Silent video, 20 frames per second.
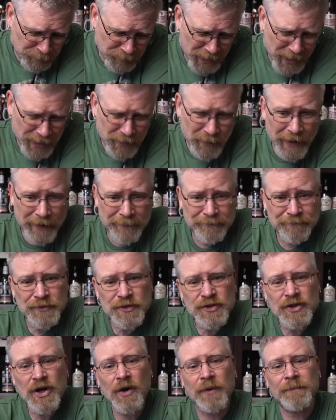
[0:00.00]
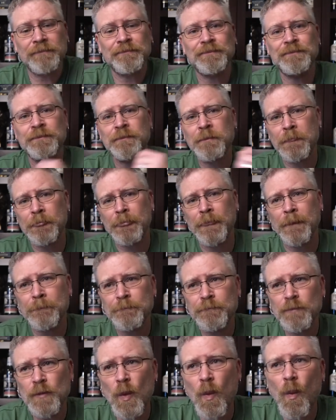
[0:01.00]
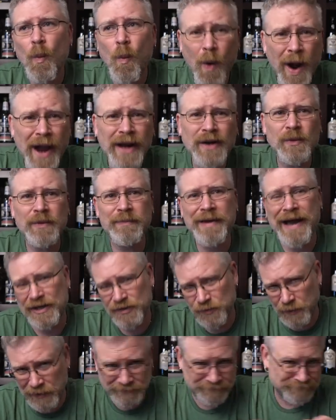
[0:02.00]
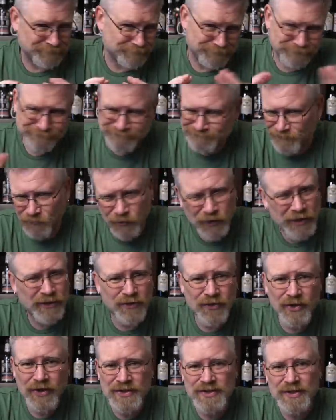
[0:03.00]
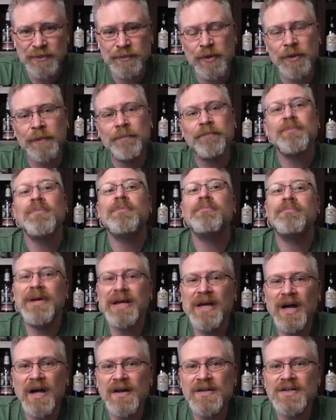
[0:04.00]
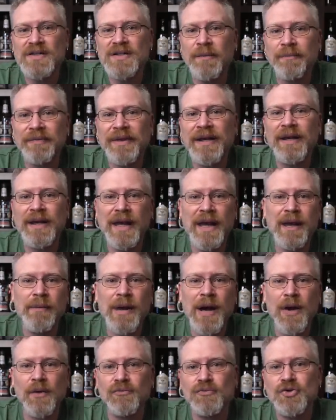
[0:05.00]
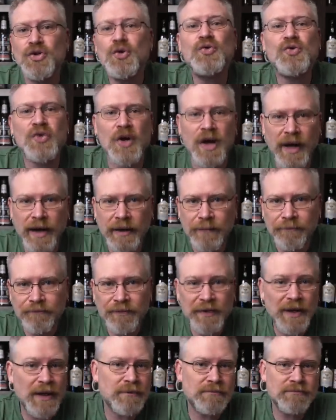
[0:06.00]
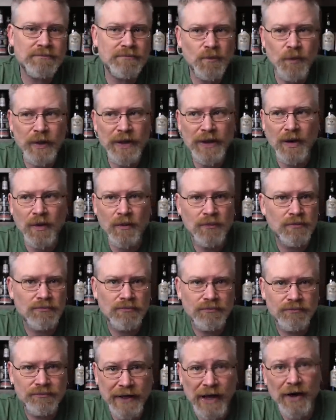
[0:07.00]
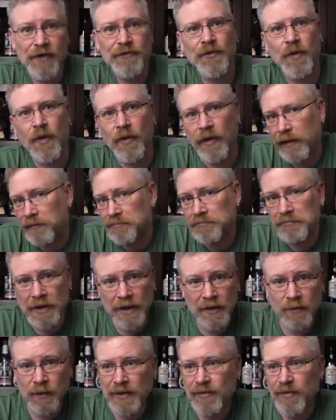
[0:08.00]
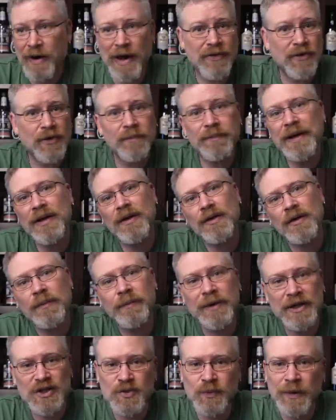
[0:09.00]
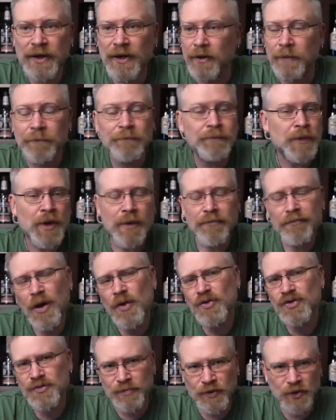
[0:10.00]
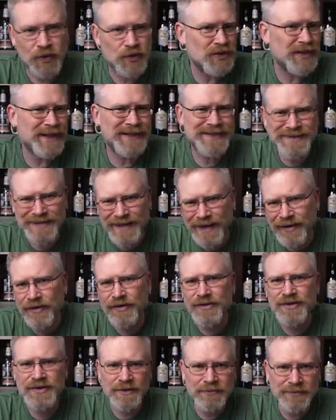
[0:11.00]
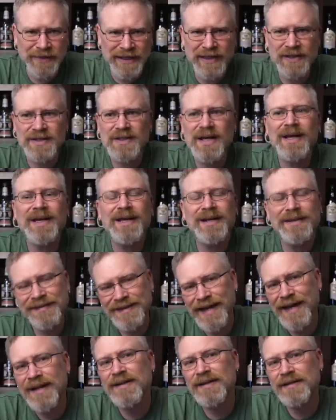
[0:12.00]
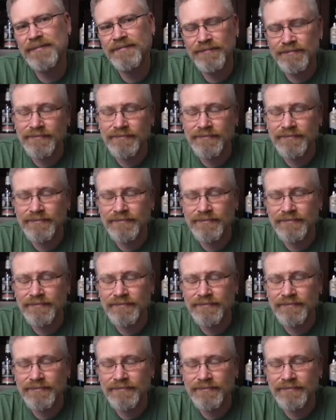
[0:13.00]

Anyway, so why do we back sweeten? Really, really simple. Because something came out too dry that we don't care for it, and we'd rather it be a little bit sweeter. Most brews, like ciders and meads, tend to